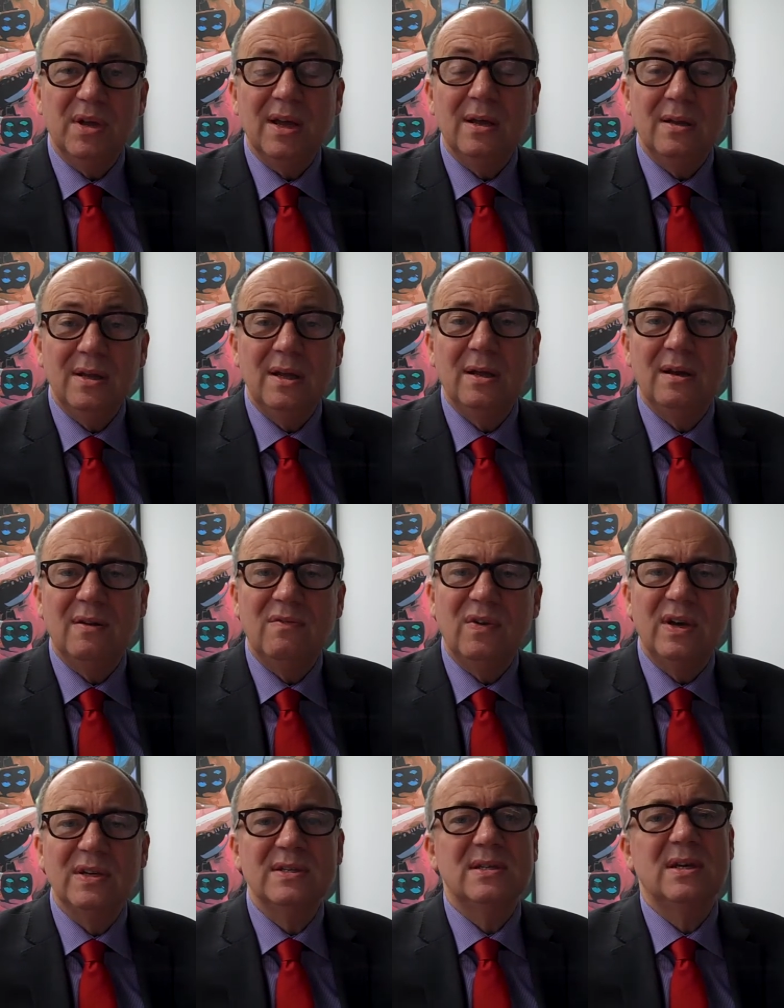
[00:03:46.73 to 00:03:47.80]
but get legal
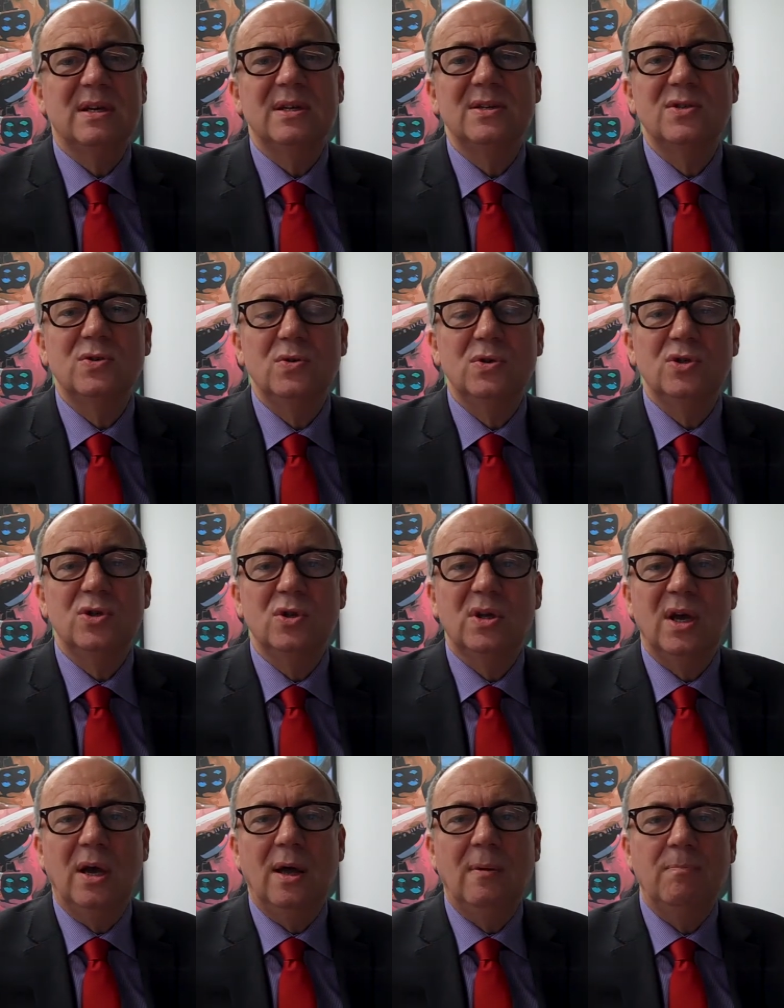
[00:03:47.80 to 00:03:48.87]
advice as soon as you
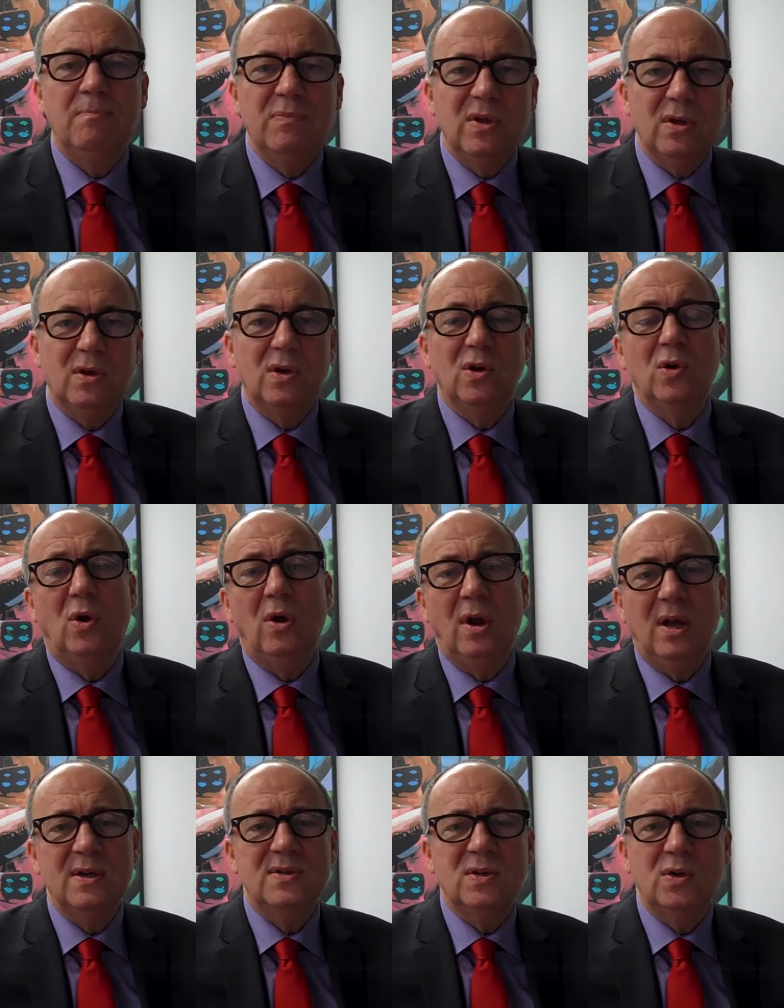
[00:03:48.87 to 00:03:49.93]
can. You can call
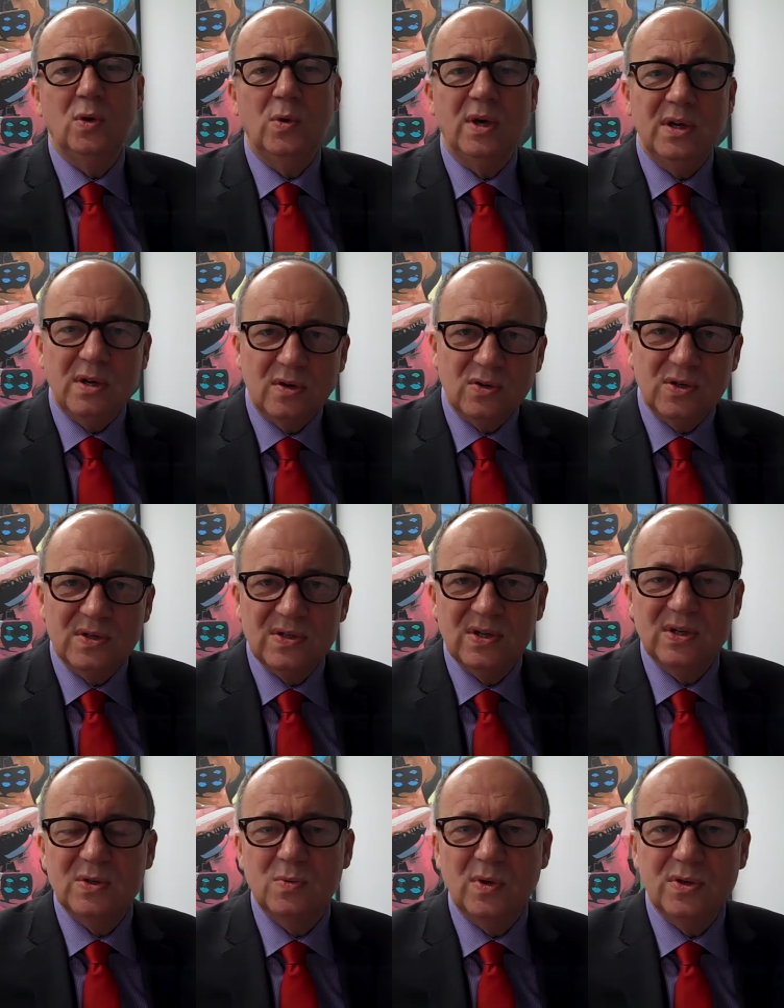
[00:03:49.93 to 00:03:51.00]
us on 0800
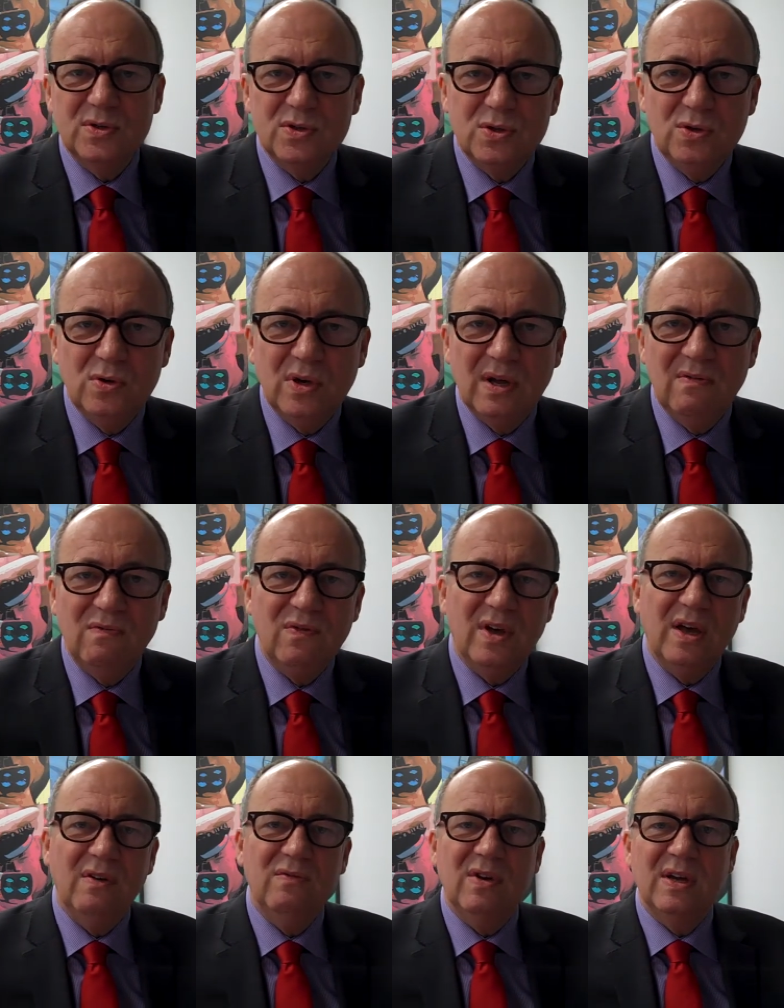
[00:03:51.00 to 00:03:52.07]
612
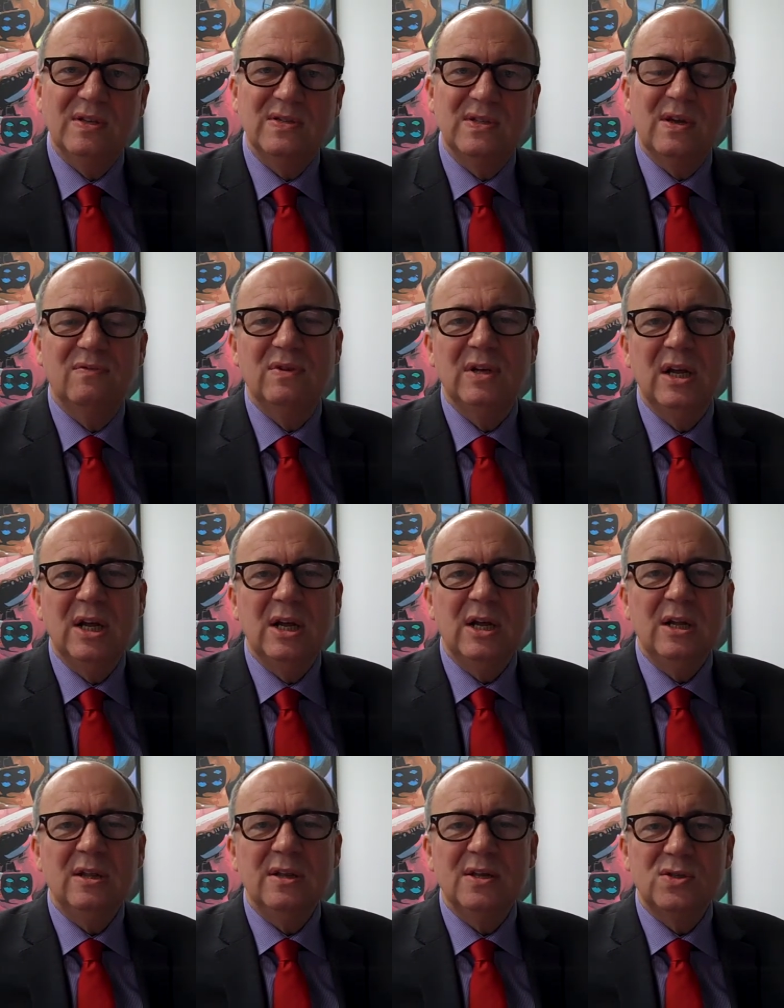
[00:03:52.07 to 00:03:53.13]
9597.
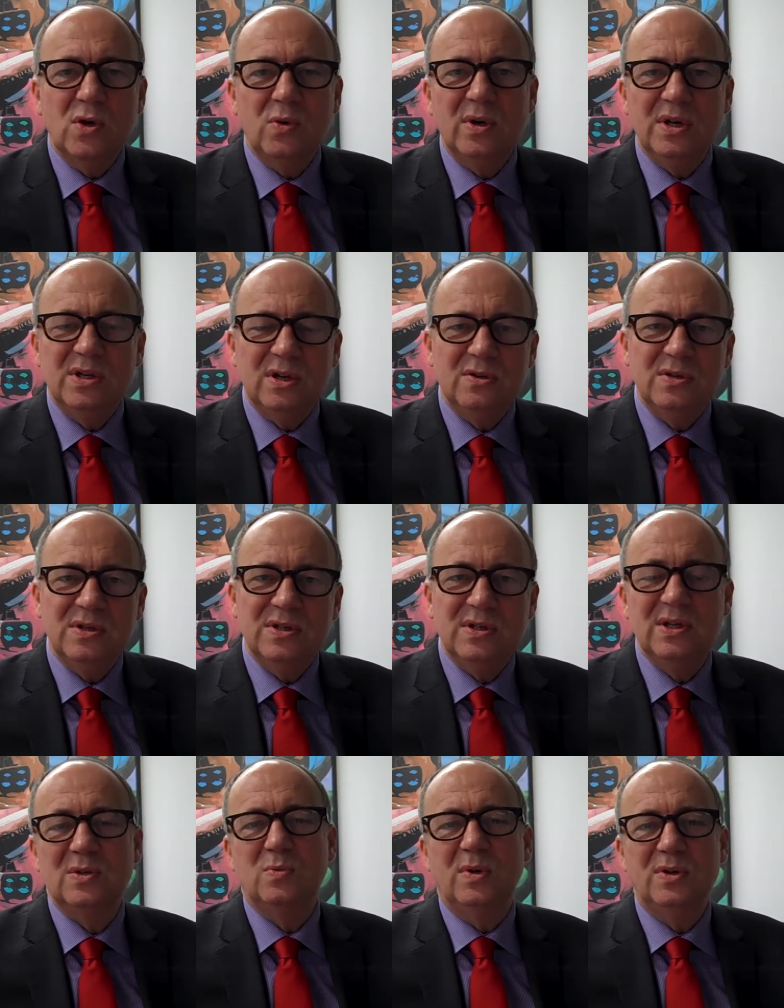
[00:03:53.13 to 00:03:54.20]
That's 0800
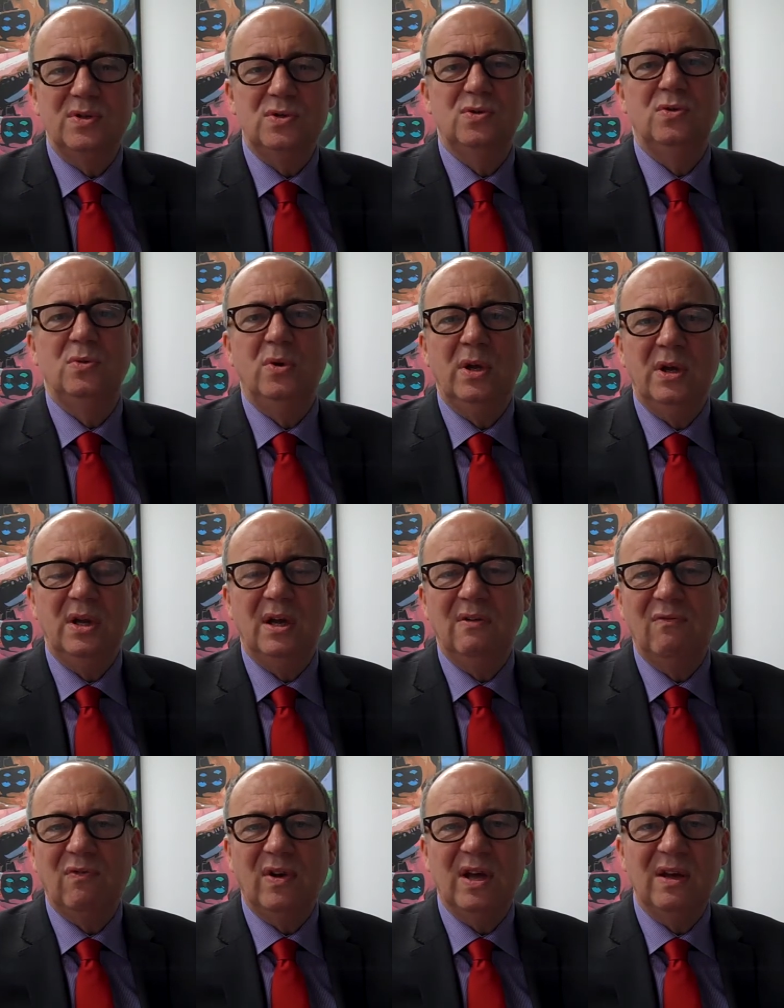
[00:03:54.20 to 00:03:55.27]
612
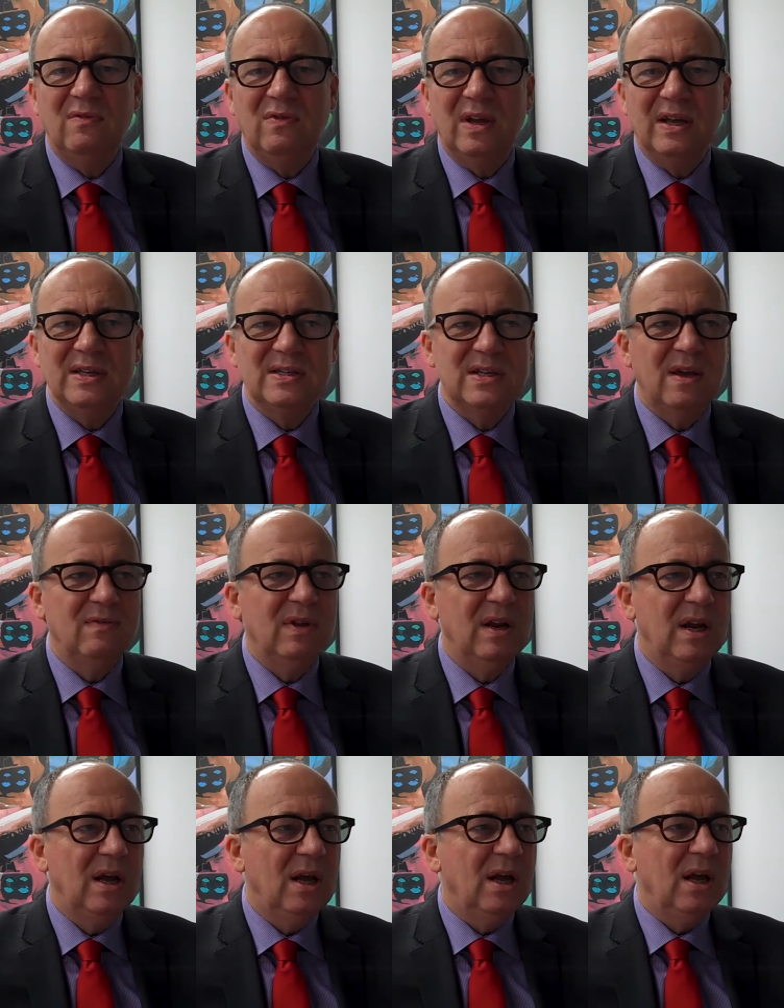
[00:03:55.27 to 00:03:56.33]
9597.
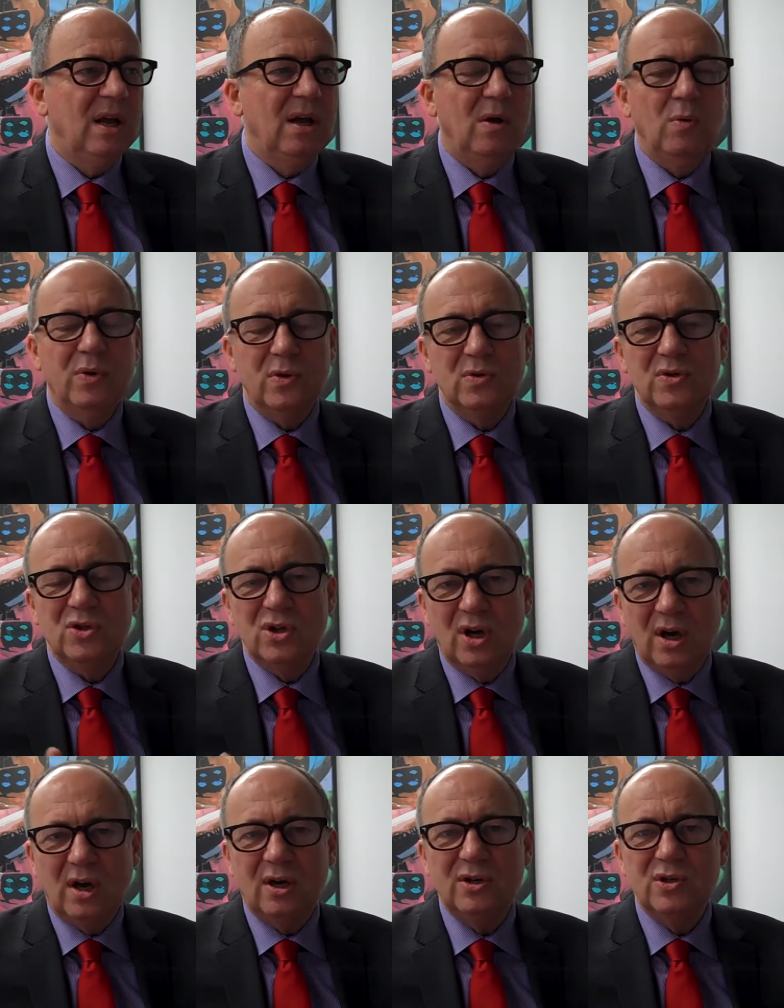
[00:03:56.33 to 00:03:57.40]
Uh, we don't
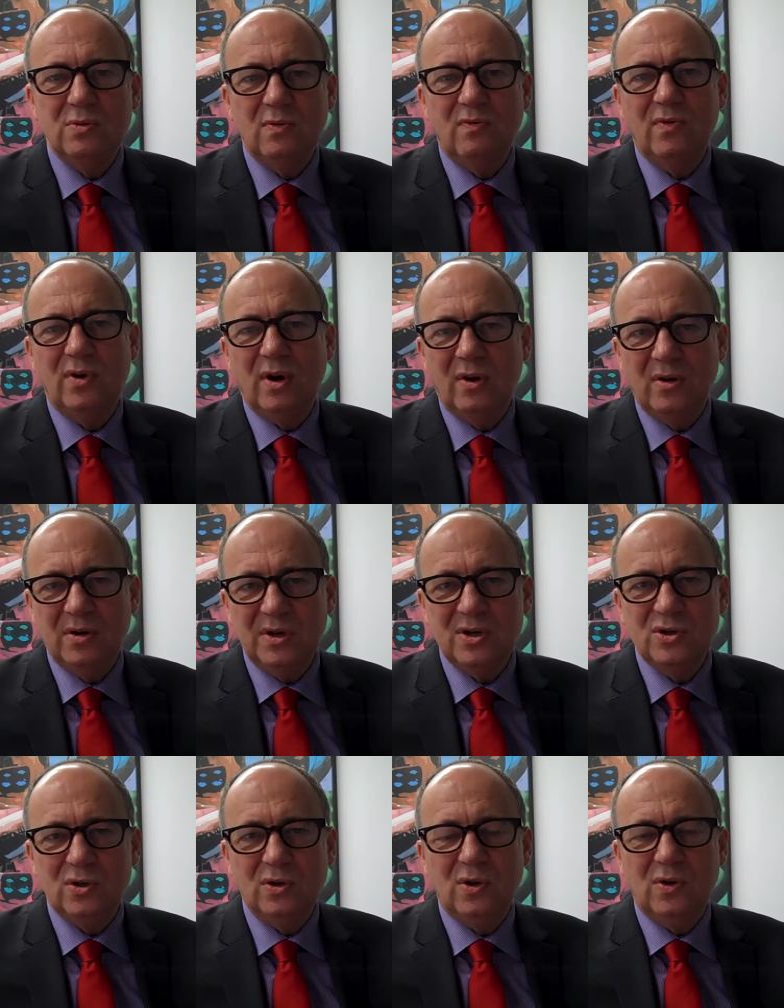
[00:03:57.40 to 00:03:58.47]
charge for our
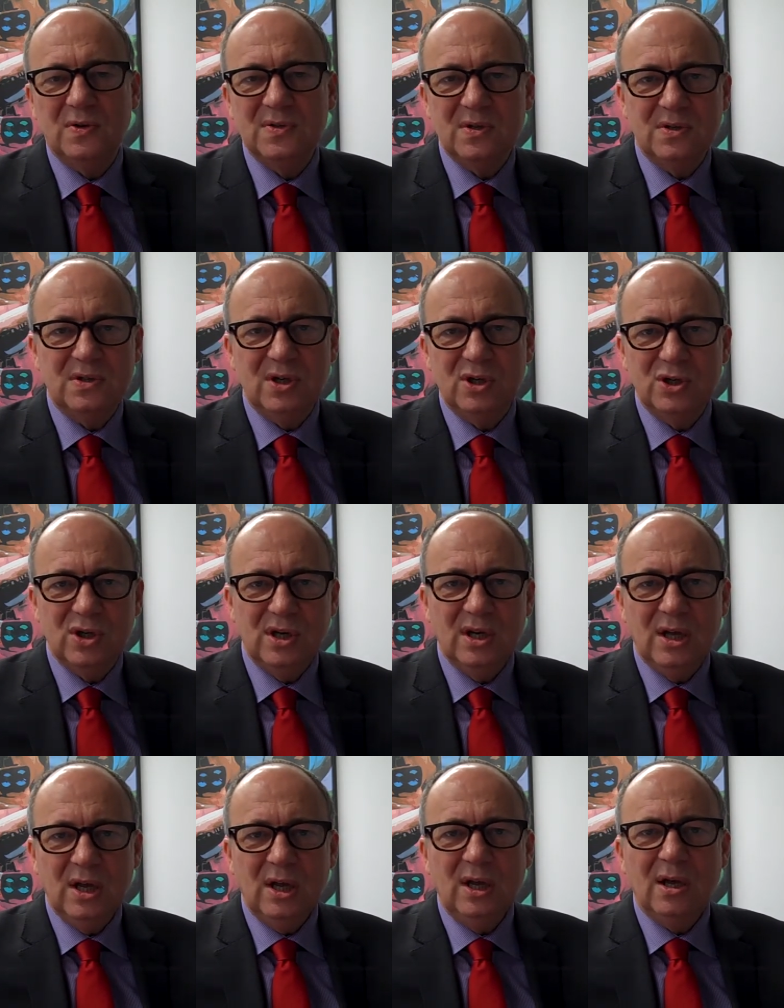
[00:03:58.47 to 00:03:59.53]
initial consultation
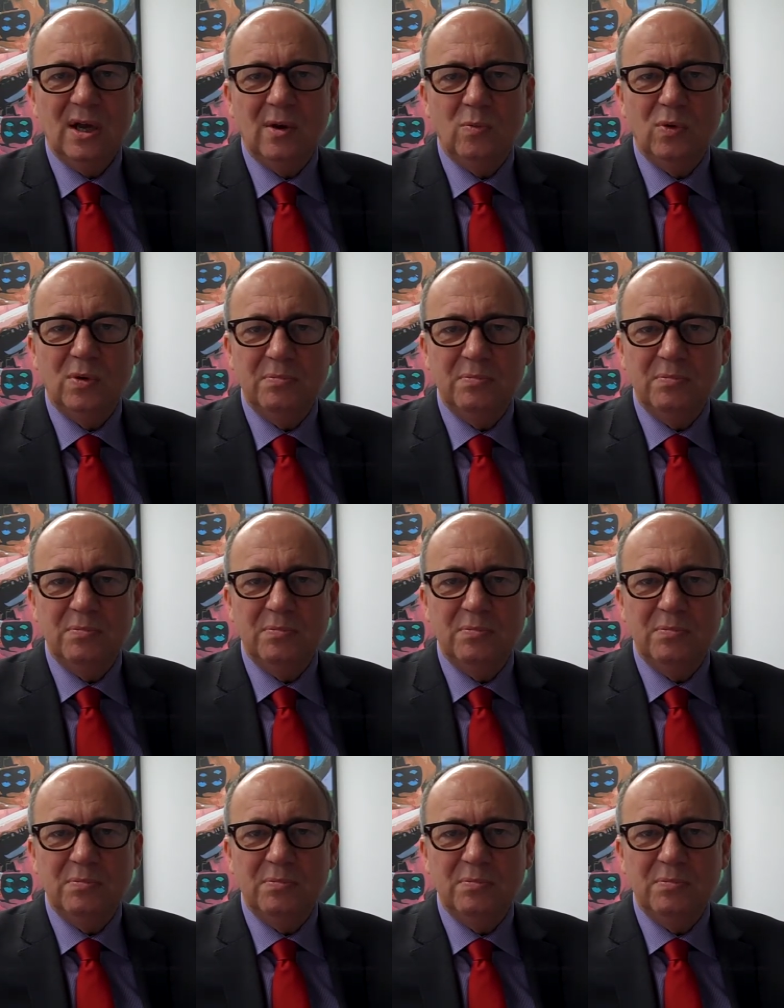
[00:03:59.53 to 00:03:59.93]
and